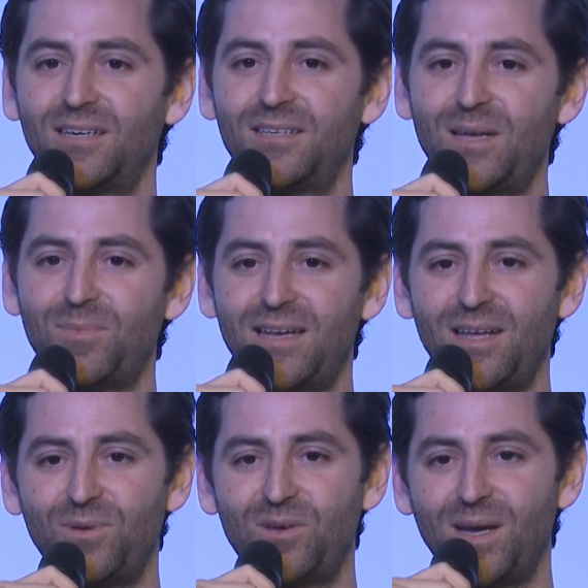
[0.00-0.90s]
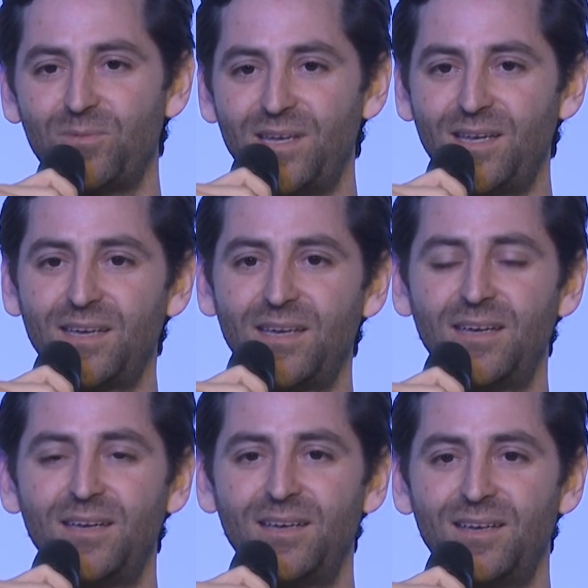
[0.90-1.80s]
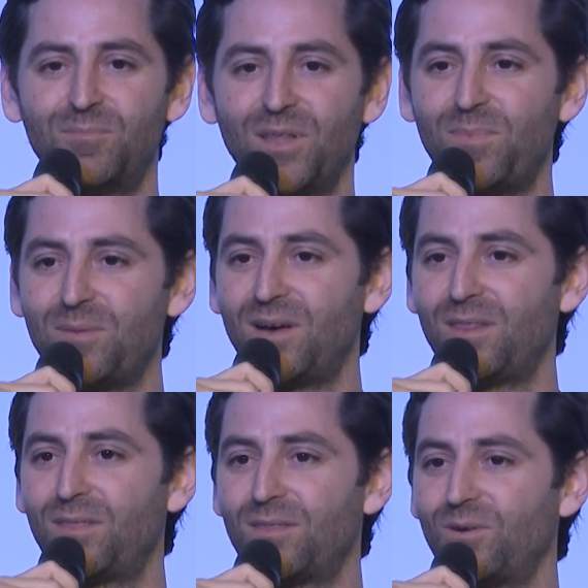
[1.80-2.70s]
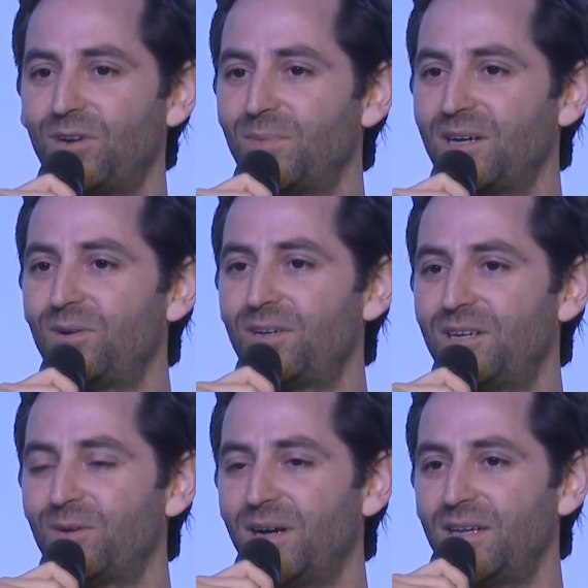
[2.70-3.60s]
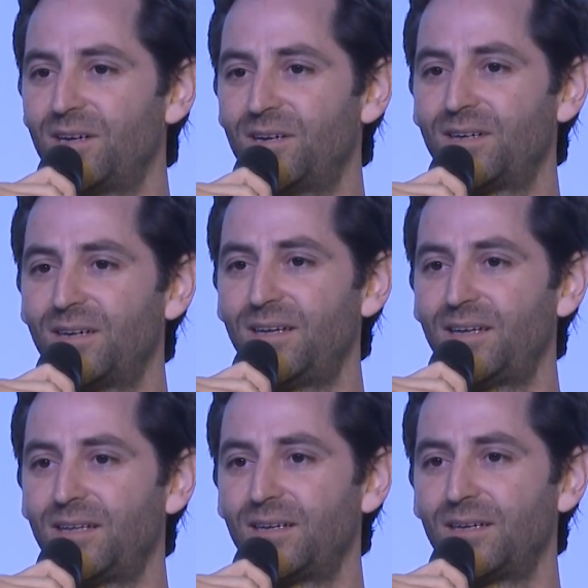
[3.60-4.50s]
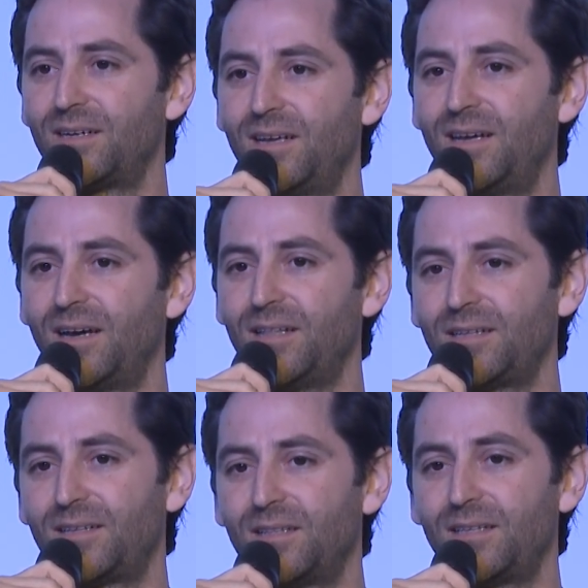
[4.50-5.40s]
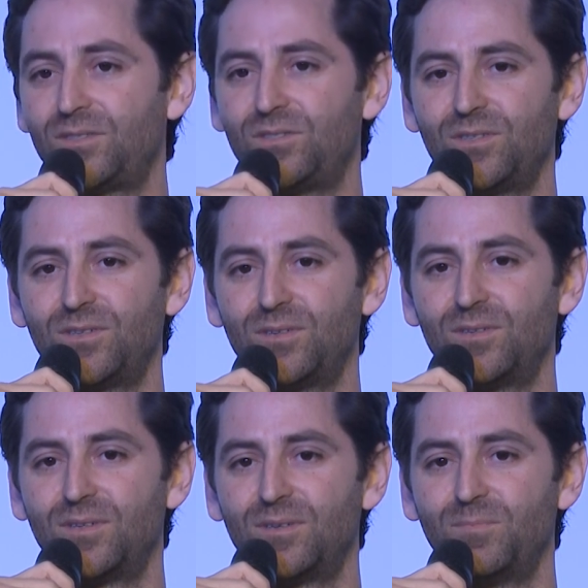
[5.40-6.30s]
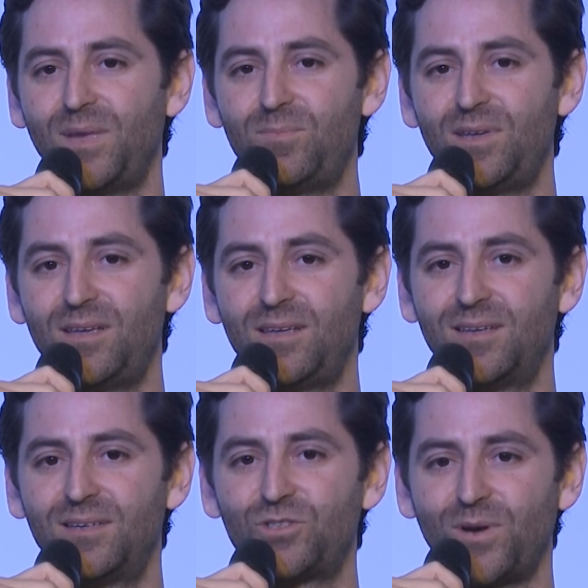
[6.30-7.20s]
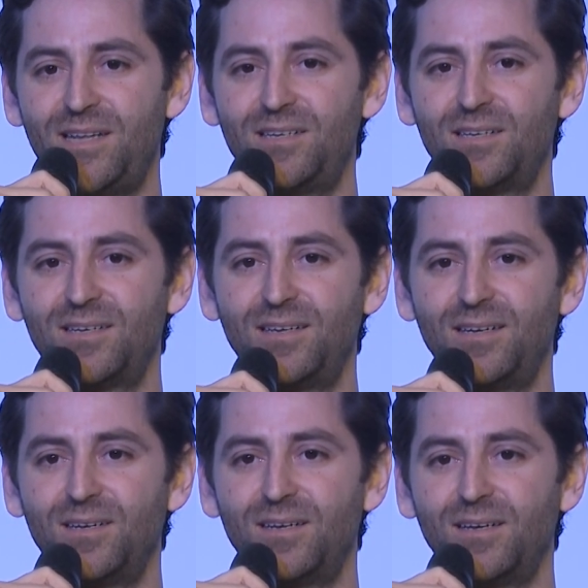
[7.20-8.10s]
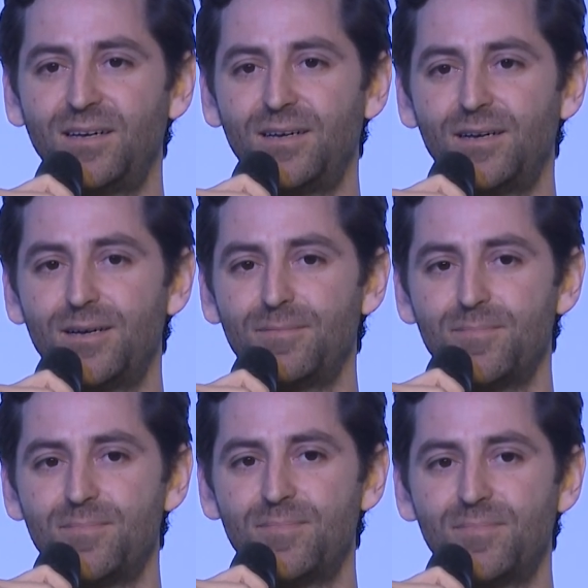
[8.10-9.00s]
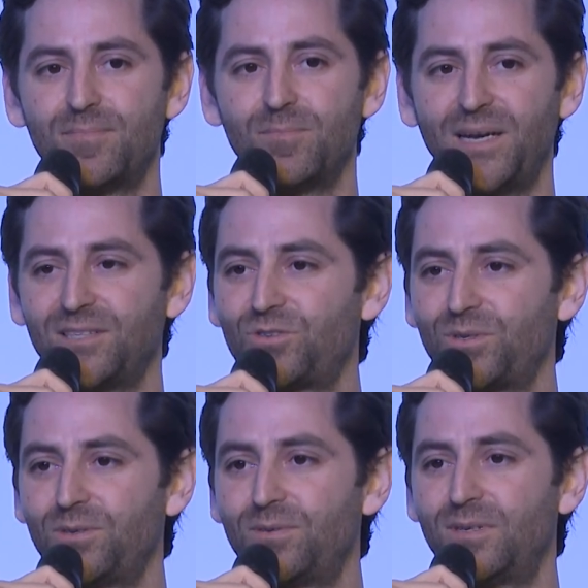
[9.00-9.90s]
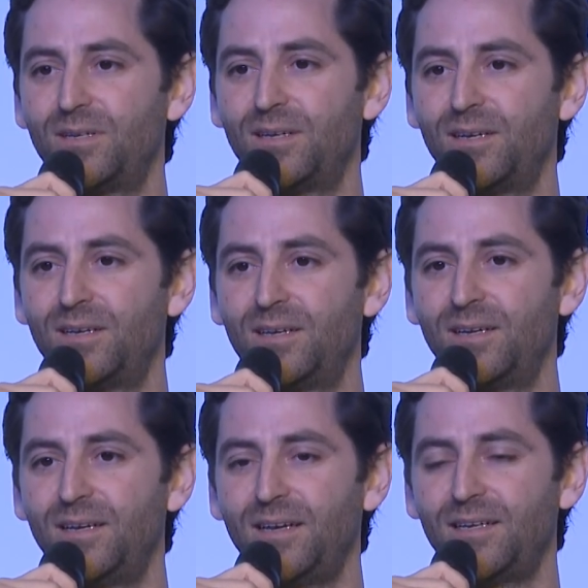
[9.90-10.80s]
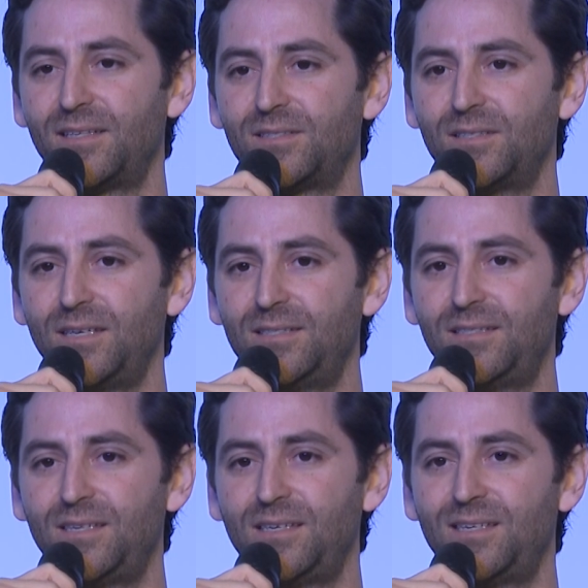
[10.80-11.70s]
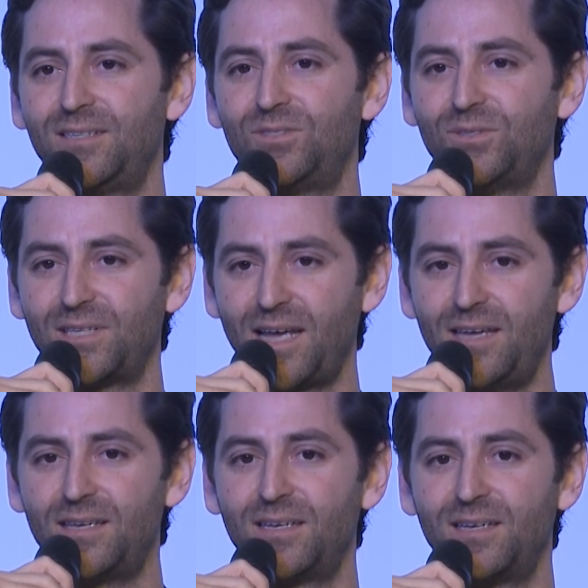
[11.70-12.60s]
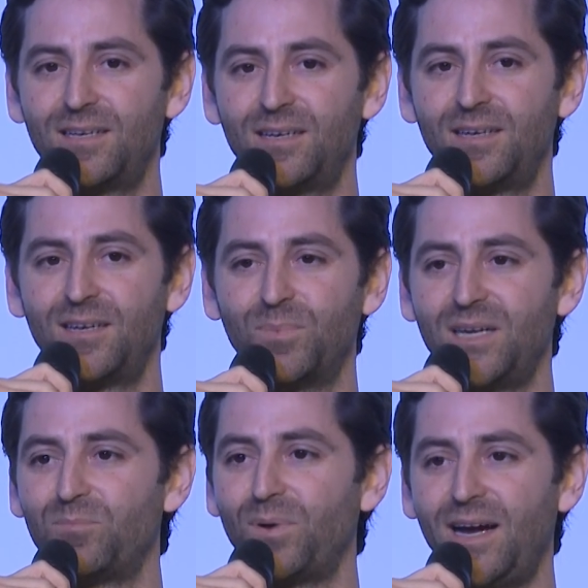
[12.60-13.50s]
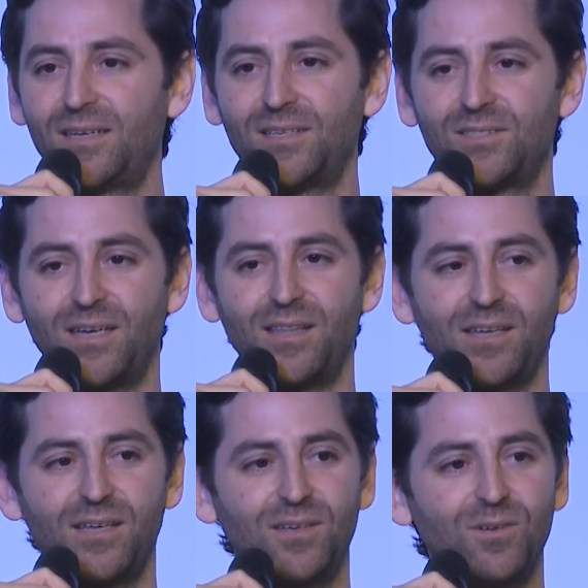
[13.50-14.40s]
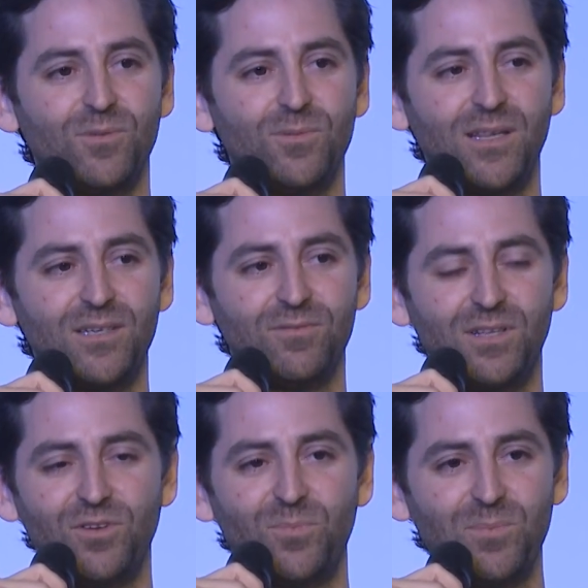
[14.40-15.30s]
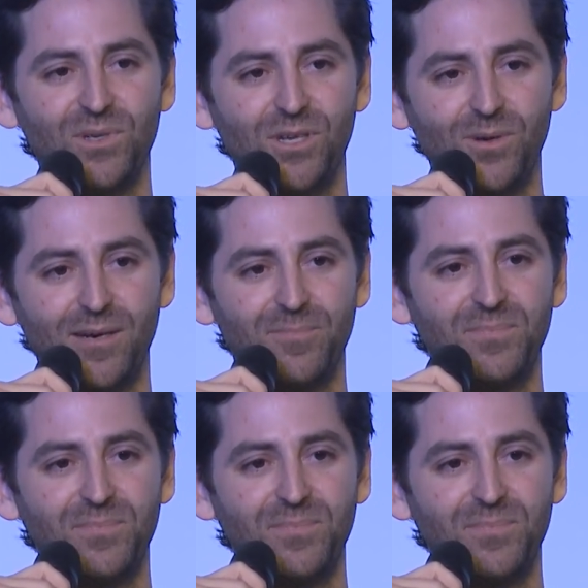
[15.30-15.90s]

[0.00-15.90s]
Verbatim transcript: day by day, week by week, month by month, quarter by quarter, year by year. And I think that's maybe trite, but it's true. And it's easy to say, but in practice, I think relatively few people do it.